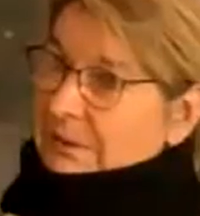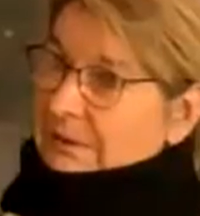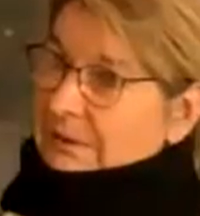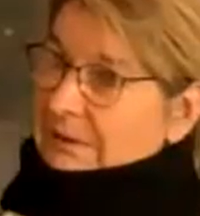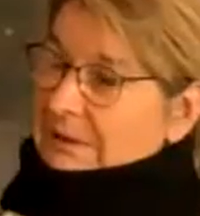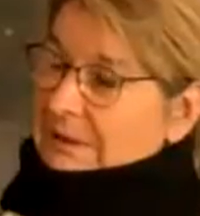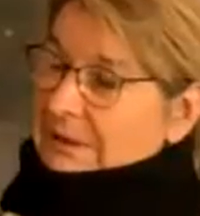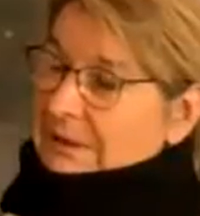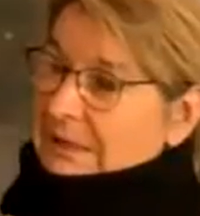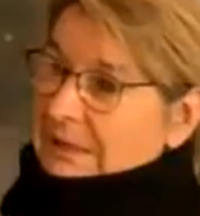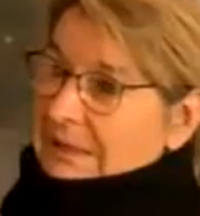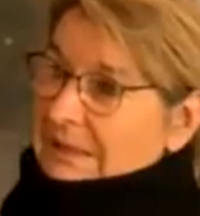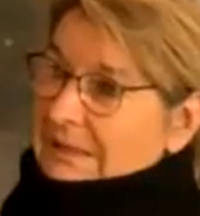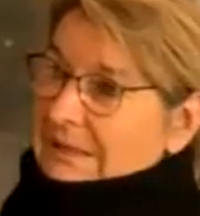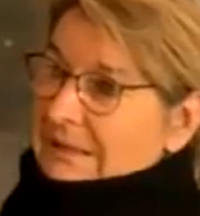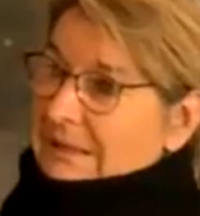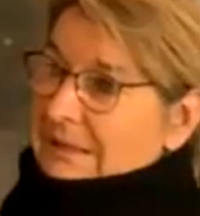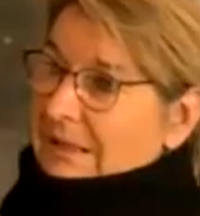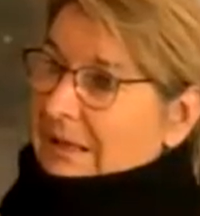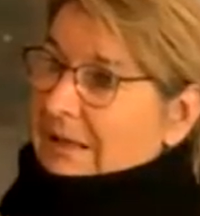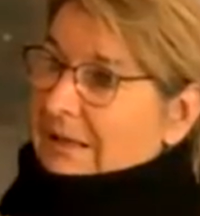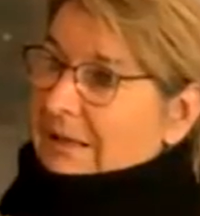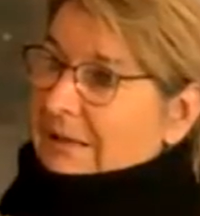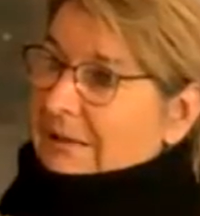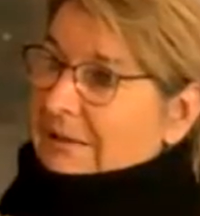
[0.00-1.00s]
Is that
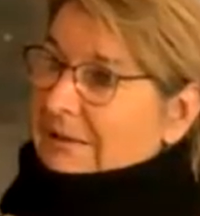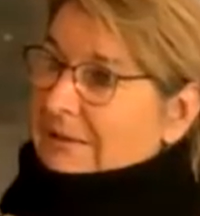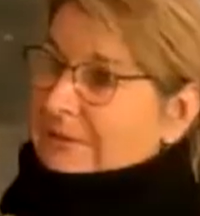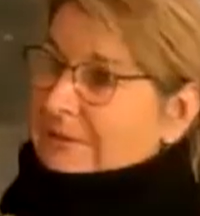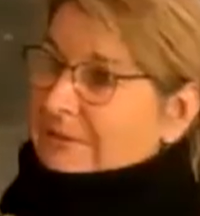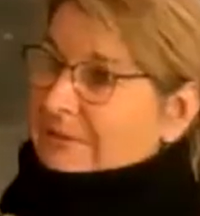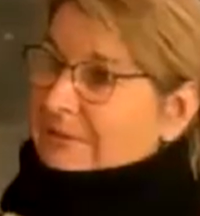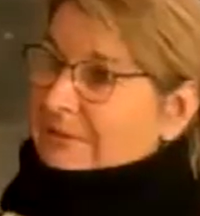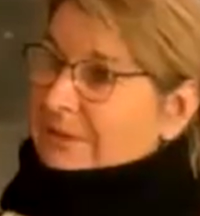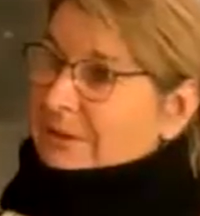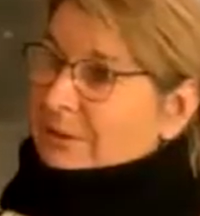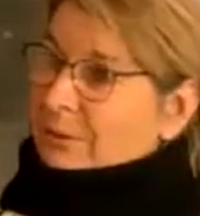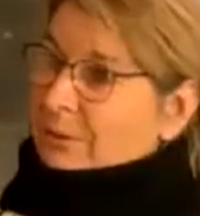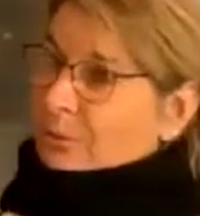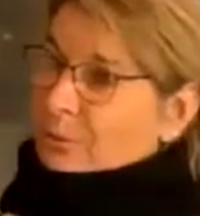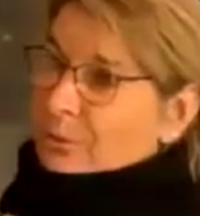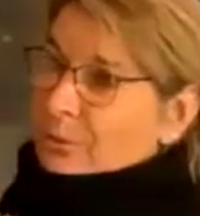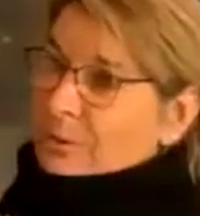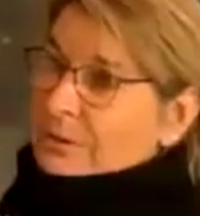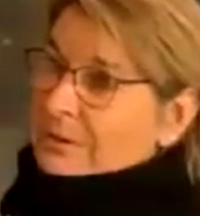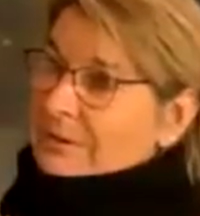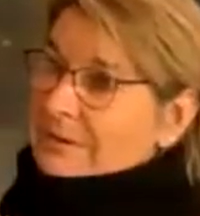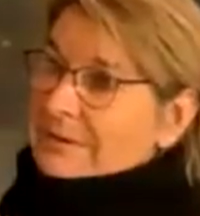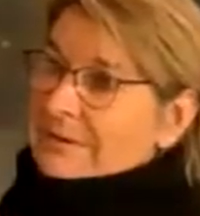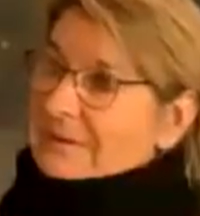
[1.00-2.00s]
something that should be
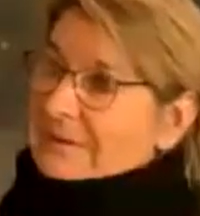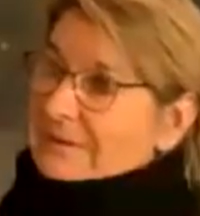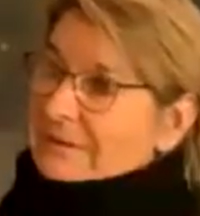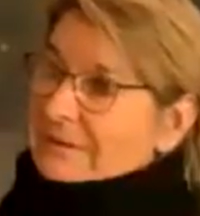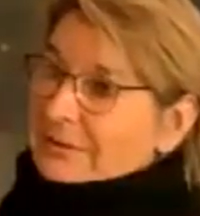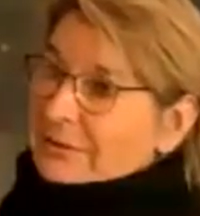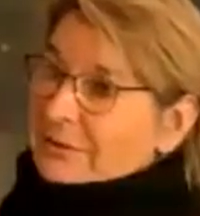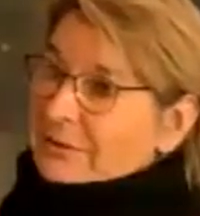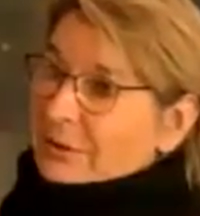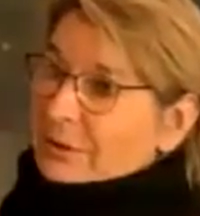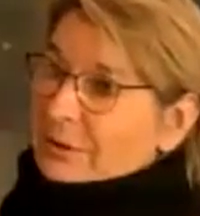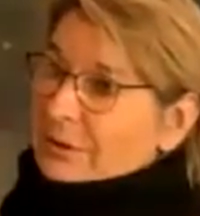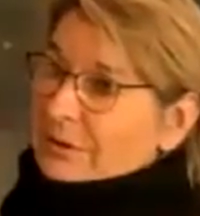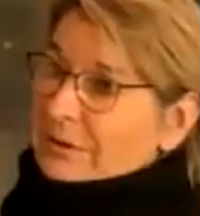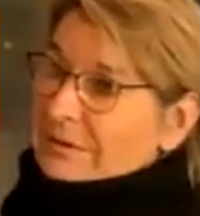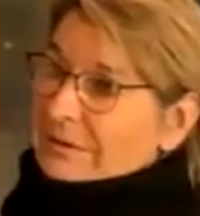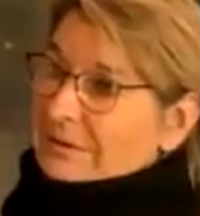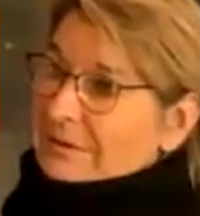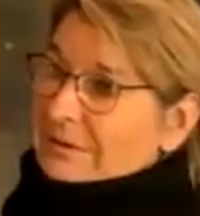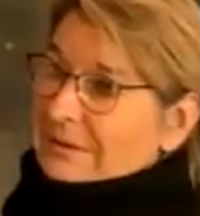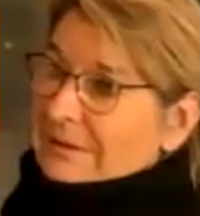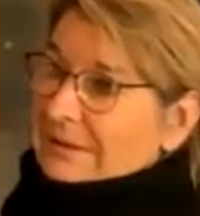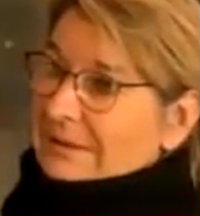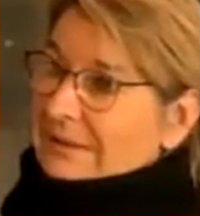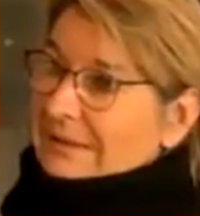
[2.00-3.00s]
repeated
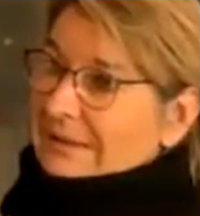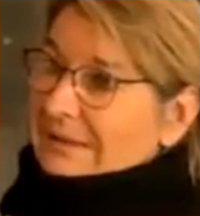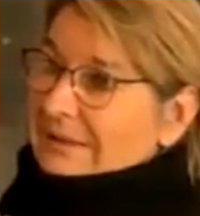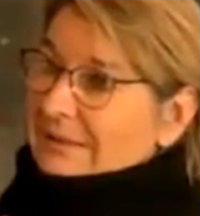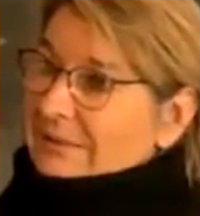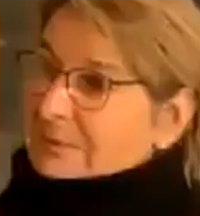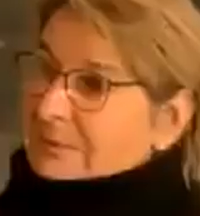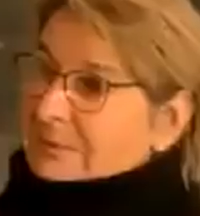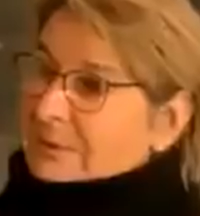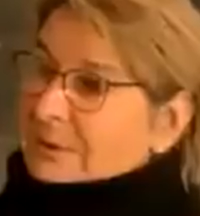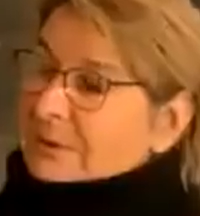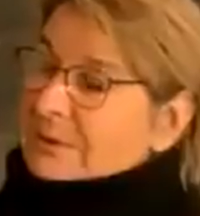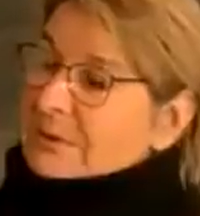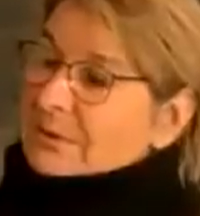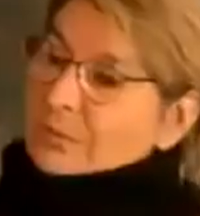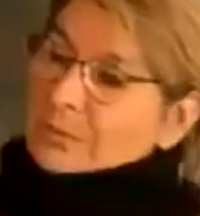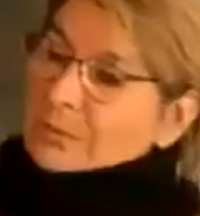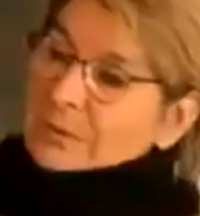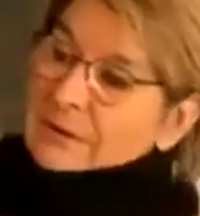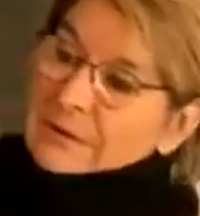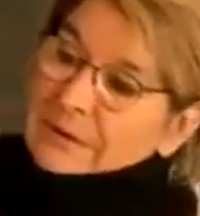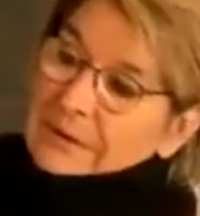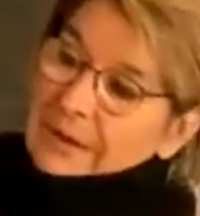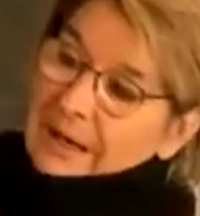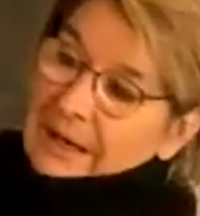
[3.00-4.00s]
every day?
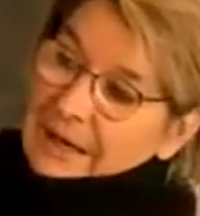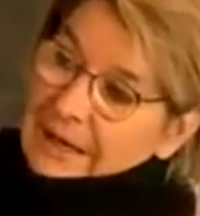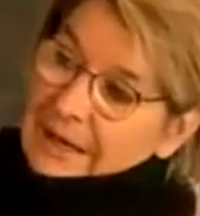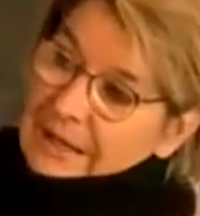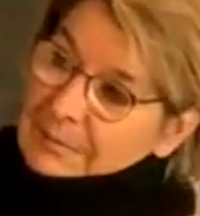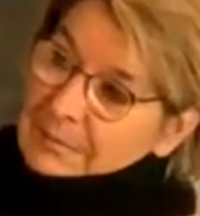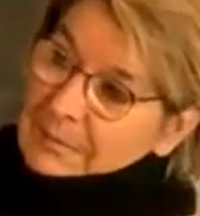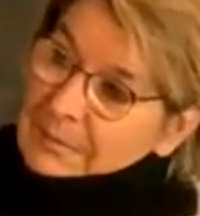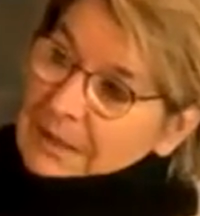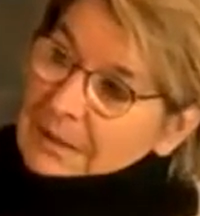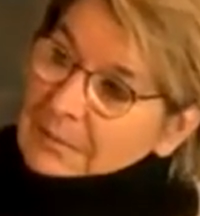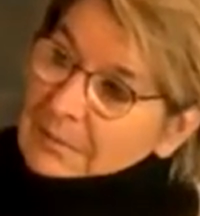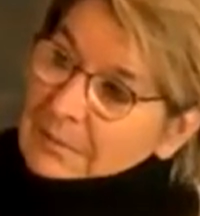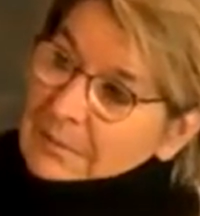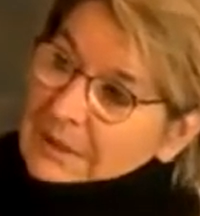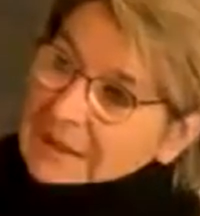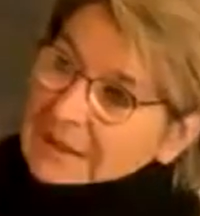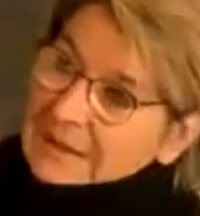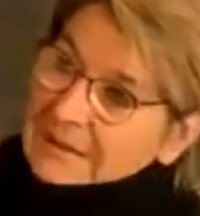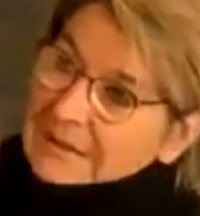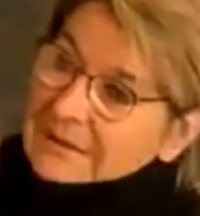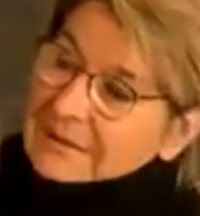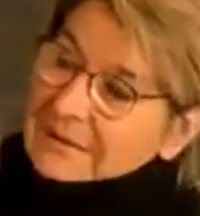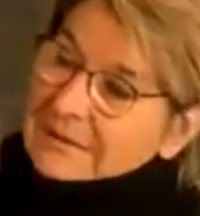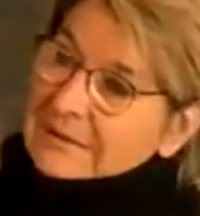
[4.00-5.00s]
Would you do it
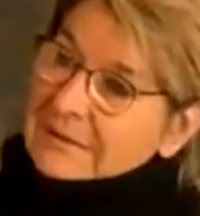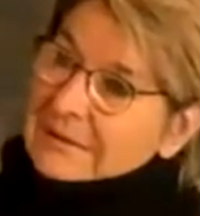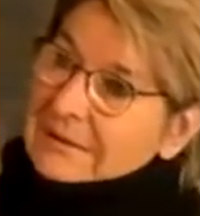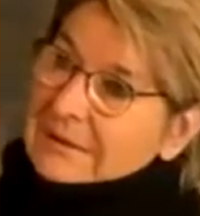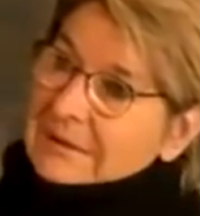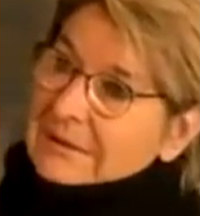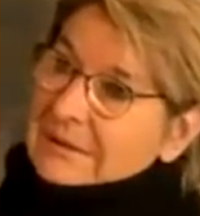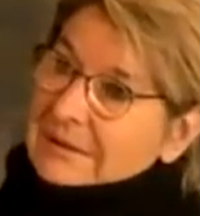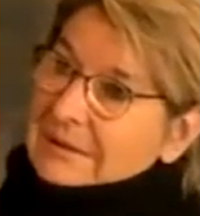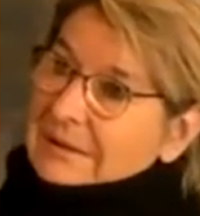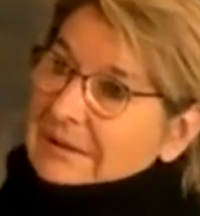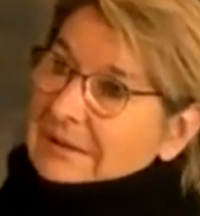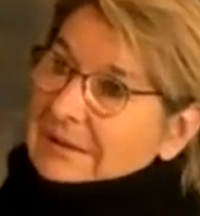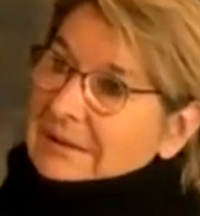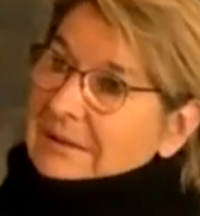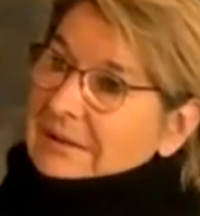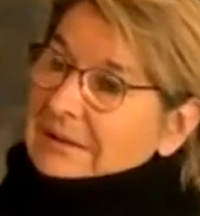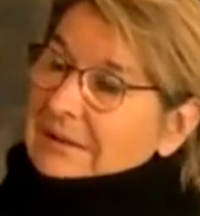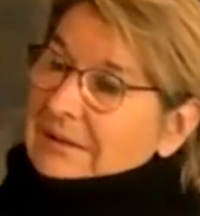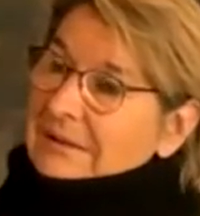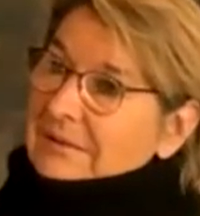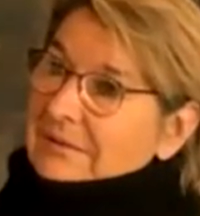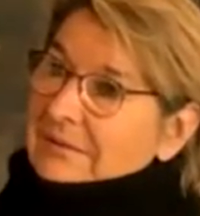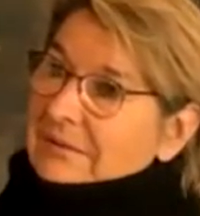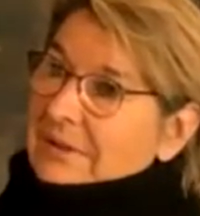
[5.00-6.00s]
once?
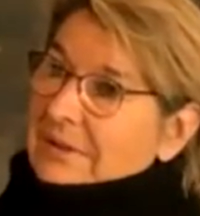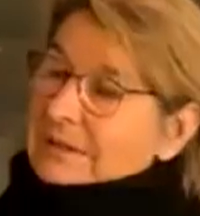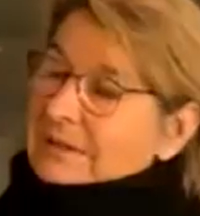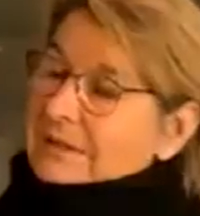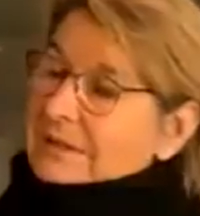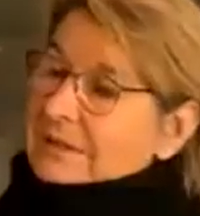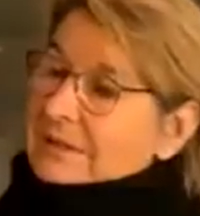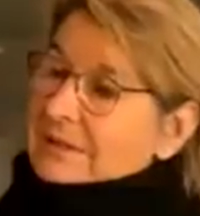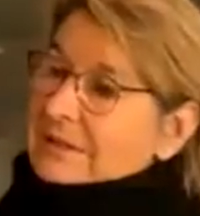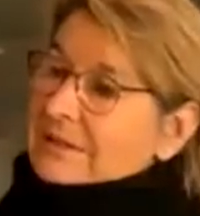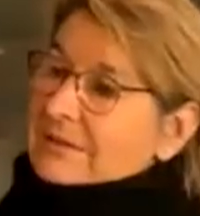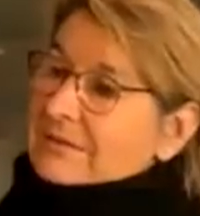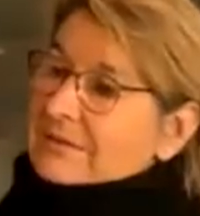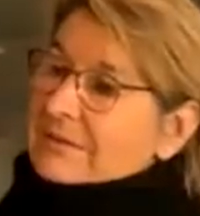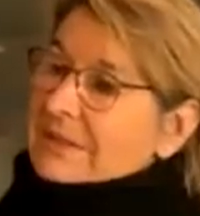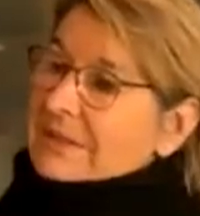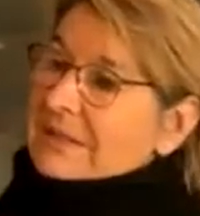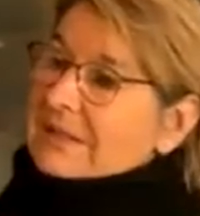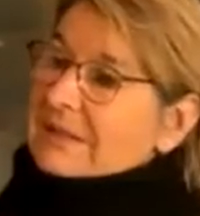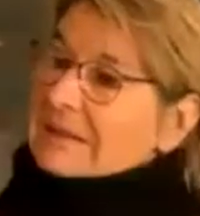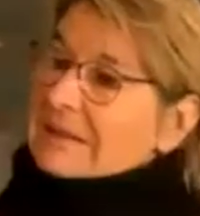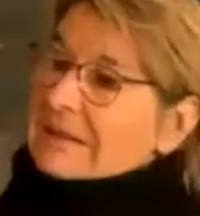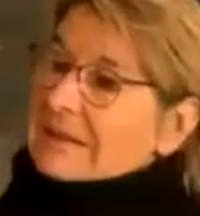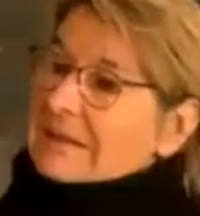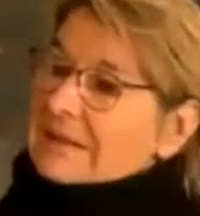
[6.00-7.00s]
What would be the
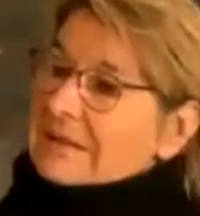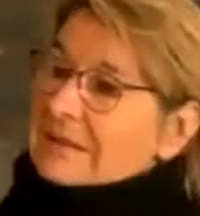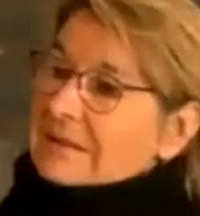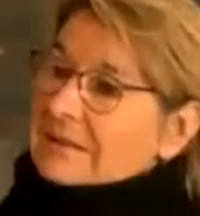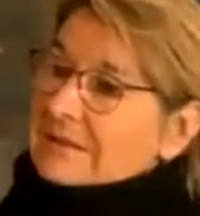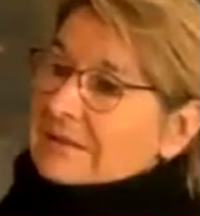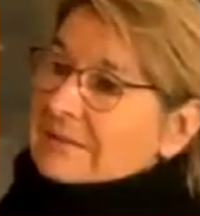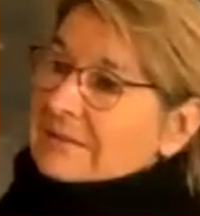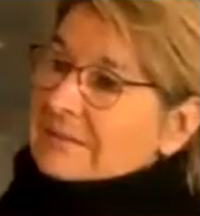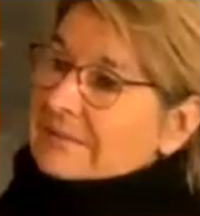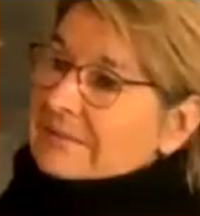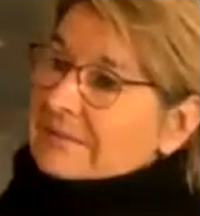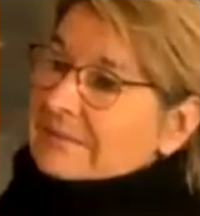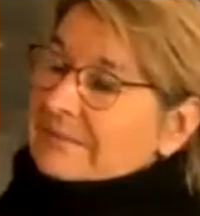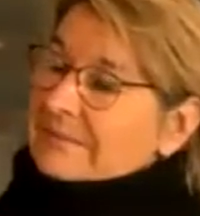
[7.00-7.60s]
right thing?